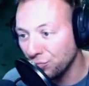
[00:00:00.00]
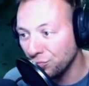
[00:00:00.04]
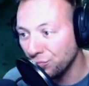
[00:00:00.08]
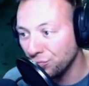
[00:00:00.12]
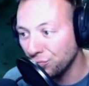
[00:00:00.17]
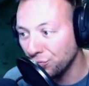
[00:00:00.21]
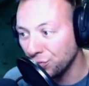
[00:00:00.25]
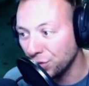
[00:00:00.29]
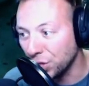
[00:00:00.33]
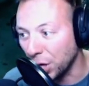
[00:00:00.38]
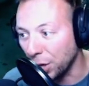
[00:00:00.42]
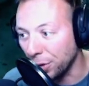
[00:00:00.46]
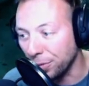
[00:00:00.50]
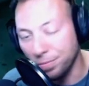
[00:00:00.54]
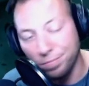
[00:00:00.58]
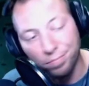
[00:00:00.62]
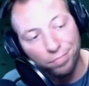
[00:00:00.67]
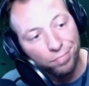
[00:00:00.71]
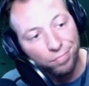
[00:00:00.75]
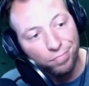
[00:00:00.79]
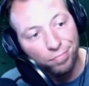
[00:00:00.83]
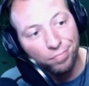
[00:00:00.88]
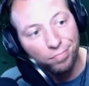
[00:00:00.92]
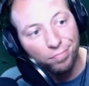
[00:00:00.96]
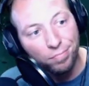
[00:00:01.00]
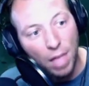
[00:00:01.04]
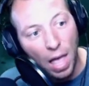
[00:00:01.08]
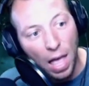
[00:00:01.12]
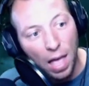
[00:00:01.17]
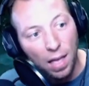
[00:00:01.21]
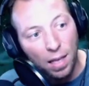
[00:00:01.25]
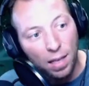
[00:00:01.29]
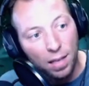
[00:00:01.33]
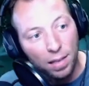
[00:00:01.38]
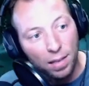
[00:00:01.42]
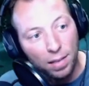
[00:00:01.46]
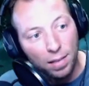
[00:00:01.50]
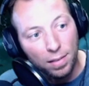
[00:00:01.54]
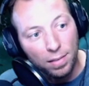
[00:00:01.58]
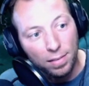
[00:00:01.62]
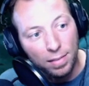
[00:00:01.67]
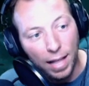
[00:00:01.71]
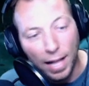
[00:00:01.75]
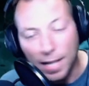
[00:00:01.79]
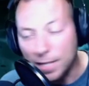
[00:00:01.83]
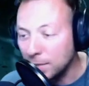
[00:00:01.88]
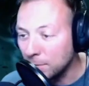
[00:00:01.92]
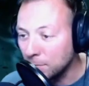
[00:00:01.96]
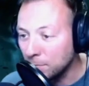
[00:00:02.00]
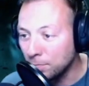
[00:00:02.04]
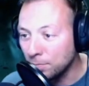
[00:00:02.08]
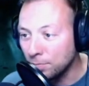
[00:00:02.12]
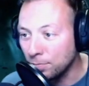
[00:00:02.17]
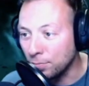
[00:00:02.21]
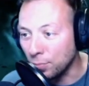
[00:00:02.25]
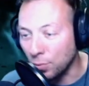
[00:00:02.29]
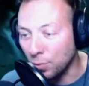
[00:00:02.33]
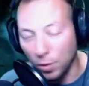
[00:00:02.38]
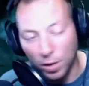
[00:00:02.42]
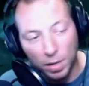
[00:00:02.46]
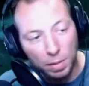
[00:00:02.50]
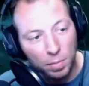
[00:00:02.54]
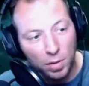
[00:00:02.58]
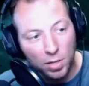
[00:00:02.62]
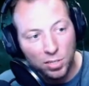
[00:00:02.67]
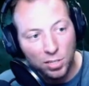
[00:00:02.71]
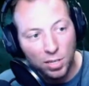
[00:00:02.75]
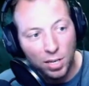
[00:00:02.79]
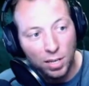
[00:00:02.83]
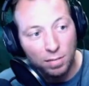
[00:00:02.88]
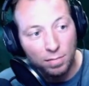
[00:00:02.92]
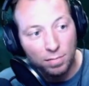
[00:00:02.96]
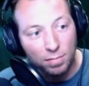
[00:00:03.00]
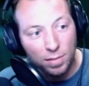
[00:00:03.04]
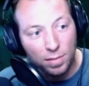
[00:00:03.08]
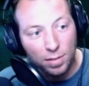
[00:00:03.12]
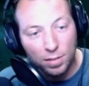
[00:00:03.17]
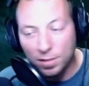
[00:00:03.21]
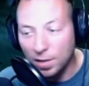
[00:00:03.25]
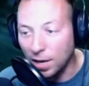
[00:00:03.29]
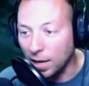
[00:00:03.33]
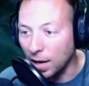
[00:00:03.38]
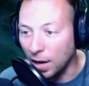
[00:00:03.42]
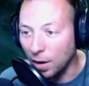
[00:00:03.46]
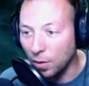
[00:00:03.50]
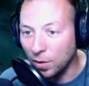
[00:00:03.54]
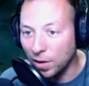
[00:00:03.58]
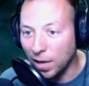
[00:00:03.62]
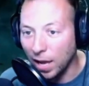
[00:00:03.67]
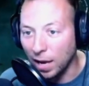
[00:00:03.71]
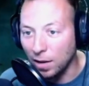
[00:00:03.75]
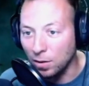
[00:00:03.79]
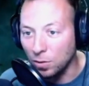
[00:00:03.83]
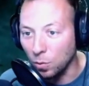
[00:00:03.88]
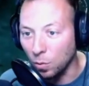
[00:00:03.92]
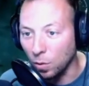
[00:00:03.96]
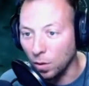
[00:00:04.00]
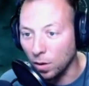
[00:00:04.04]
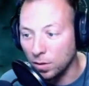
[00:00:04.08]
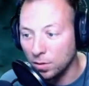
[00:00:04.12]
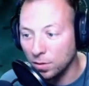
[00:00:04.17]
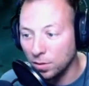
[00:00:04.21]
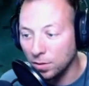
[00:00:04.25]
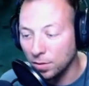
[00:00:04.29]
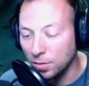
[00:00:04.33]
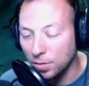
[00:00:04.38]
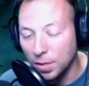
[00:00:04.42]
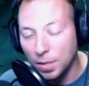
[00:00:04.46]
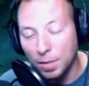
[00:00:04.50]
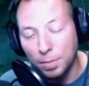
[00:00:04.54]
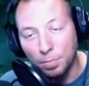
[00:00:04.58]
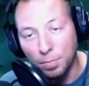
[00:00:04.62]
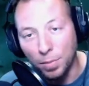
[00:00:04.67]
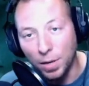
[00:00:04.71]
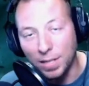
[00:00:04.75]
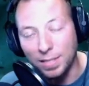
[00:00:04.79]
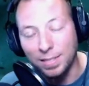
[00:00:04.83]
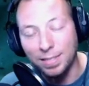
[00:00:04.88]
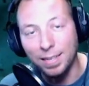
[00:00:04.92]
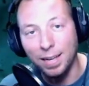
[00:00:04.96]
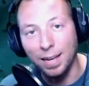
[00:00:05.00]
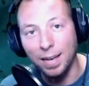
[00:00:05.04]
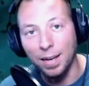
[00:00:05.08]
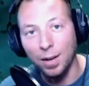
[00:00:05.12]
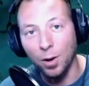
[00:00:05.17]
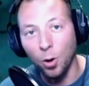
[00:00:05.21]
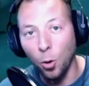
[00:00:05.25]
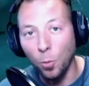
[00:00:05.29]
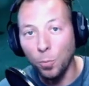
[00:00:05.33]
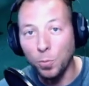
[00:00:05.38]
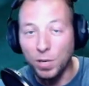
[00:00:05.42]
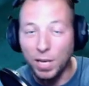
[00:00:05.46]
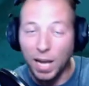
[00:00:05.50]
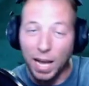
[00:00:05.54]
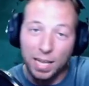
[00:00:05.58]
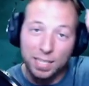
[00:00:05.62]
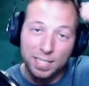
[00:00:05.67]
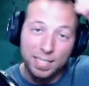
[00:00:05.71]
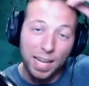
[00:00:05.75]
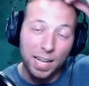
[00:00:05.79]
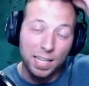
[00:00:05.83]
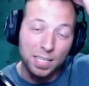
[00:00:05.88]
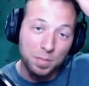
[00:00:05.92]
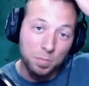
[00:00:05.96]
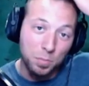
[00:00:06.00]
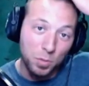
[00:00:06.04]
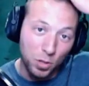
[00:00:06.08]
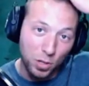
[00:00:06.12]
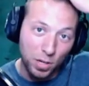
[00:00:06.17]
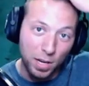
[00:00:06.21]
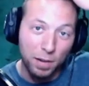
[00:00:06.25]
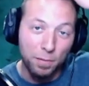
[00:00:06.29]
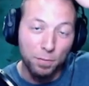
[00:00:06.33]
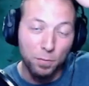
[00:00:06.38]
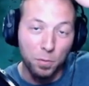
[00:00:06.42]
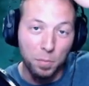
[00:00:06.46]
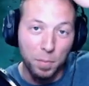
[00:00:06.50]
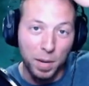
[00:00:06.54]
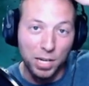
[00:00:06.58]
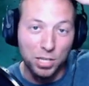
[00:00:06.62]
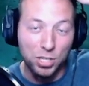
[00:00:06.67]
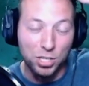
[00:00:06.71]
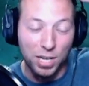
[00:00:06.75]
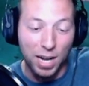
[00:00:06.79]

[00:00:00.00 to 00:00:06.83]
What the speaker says: So that's pretty much it. That's kind of how a candle works. But I hope you guys got some good information